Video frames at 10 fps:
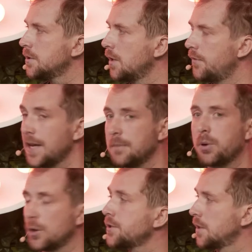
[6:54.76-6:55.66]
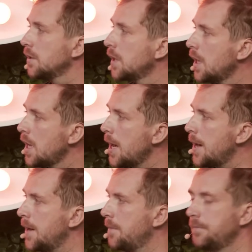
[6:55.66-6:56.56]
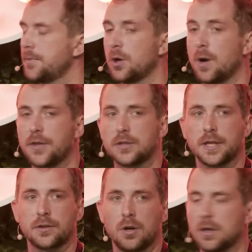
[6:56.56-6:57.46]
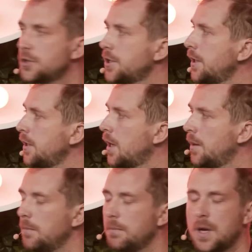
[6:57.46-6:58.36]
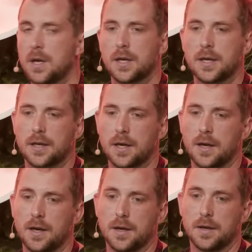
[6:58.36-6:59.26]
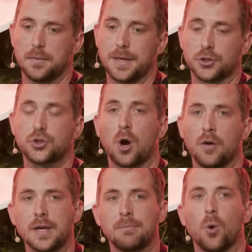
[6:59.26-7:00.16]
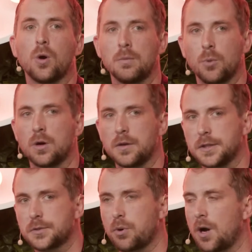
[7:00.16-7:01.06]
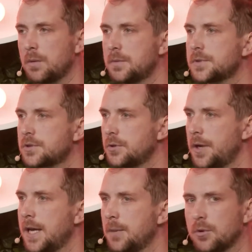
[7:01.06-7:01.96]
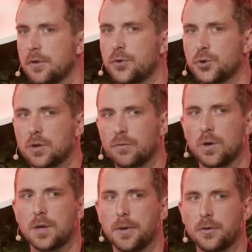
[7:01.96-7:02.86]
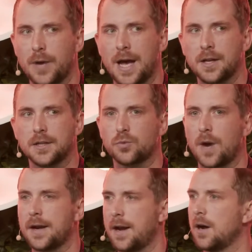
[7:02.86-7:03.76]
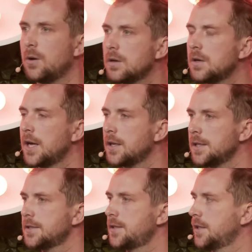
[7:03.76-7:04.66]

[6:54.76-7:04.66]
of in-person. I think technology is solving more and more of these problems to enable the future of work. But the reality is right now, at least, it